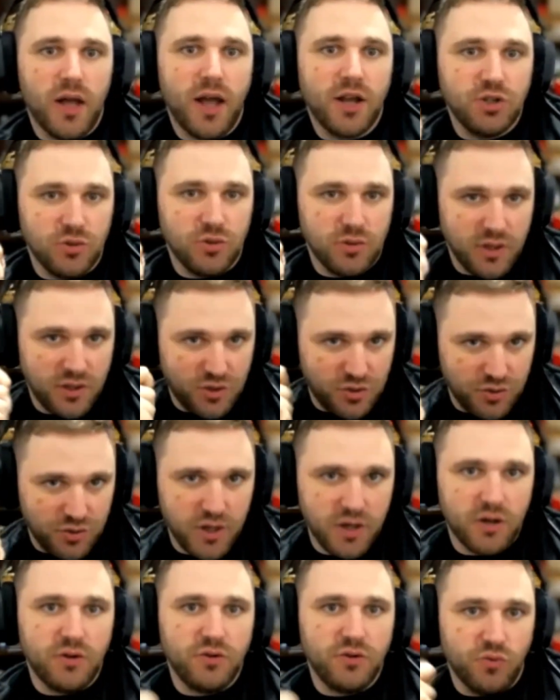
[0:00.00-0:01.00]
actually
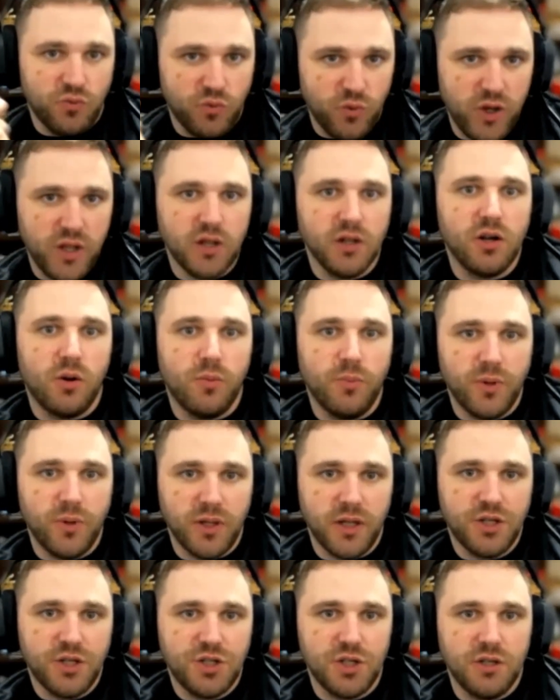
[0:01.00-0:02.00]
trigger the real
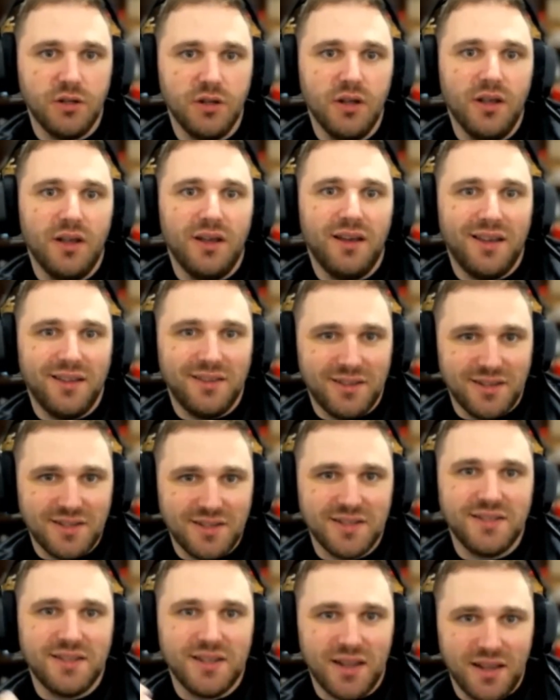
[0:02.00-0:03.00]
compilation. And this
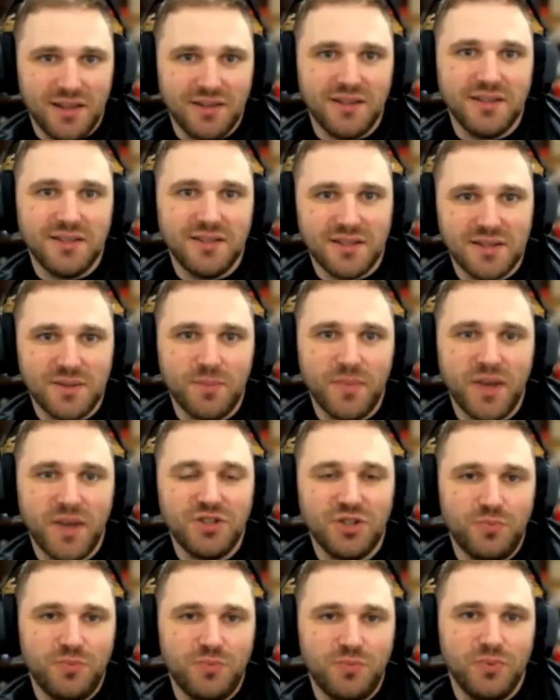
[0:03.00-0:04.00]
is a
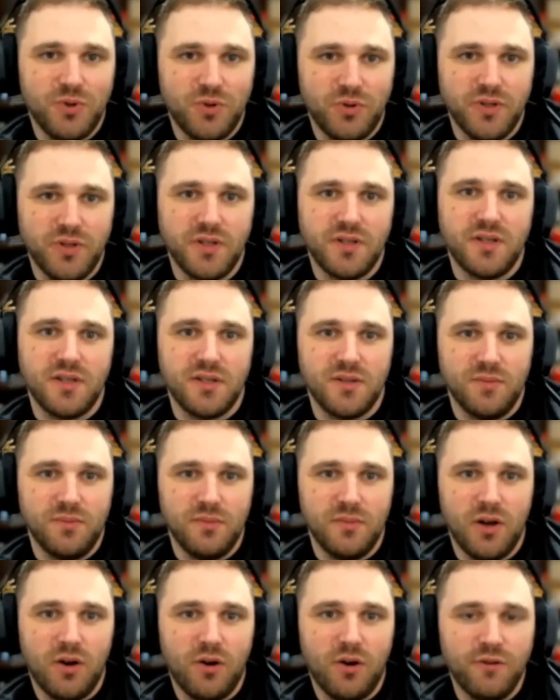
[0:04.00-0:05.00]
major
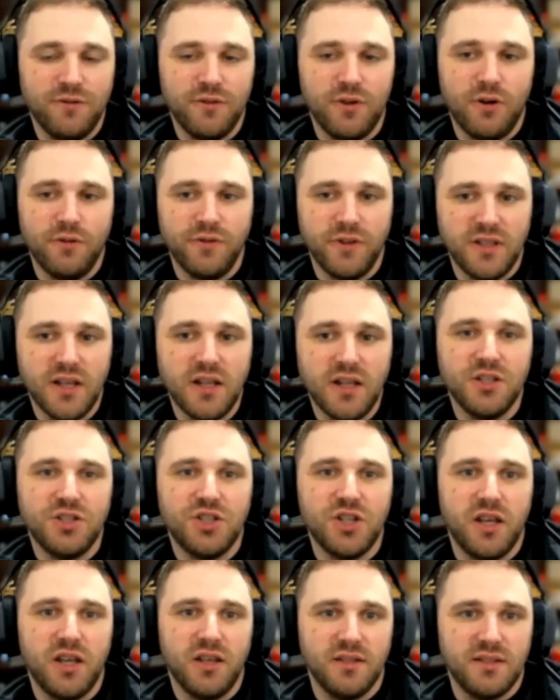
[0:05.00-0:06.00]
criticism of
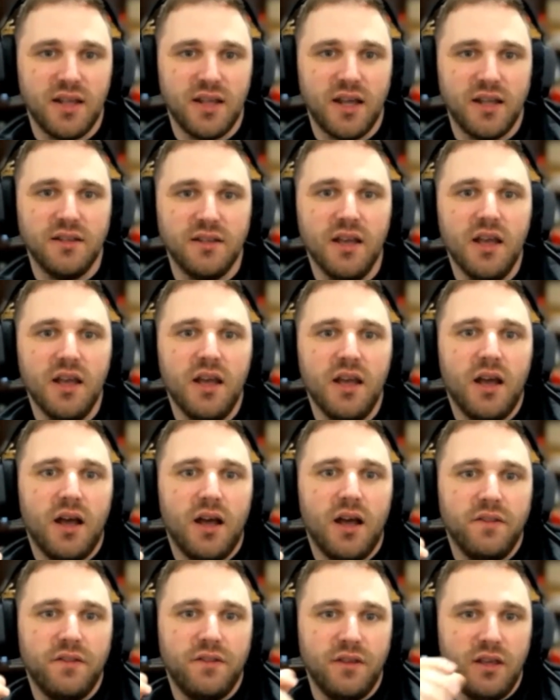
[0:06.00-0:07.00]
IntelliJ, is that
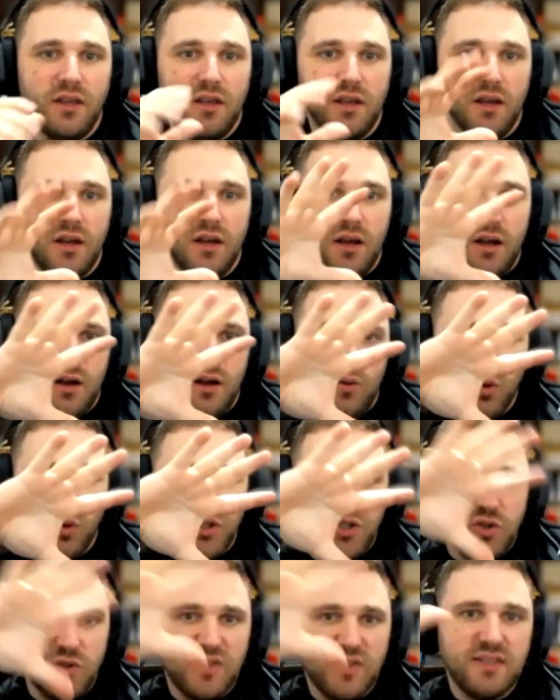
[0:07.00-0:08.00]

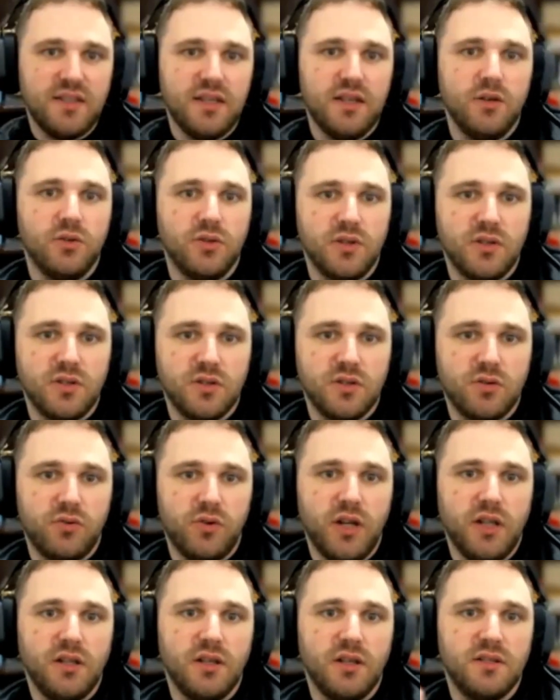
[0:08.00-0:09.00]
what you see on the
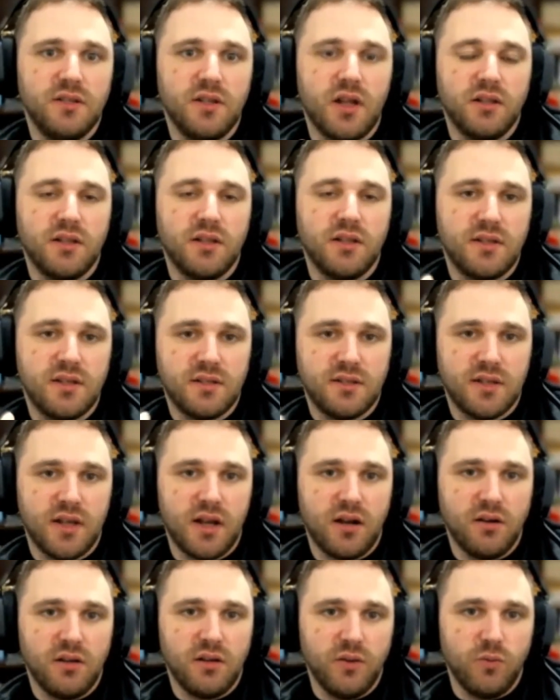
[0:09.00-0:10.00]
screen is not
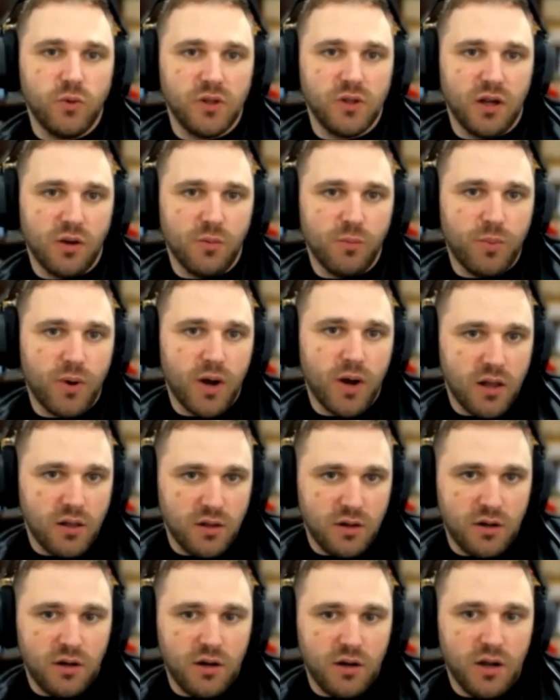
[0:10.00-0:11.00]
necessarily what the
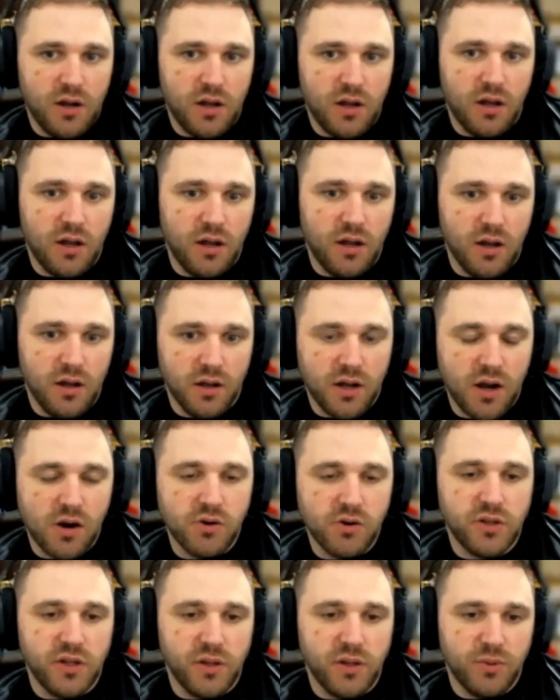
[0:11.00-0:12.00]
compiler
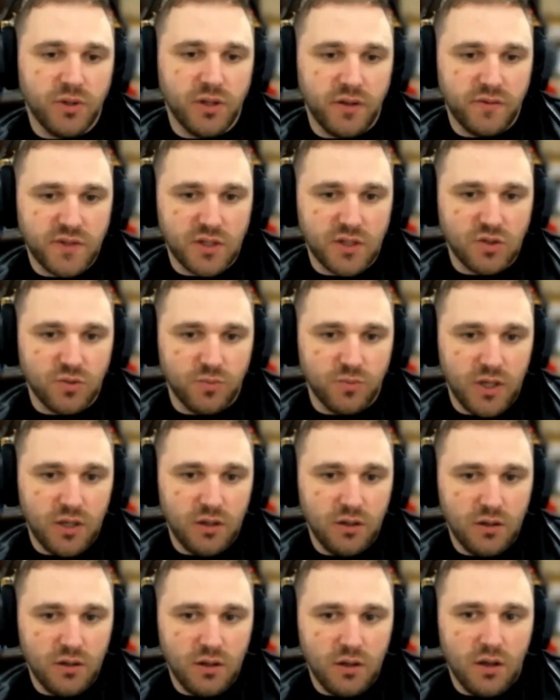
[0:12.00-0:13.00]
currently believes it to be.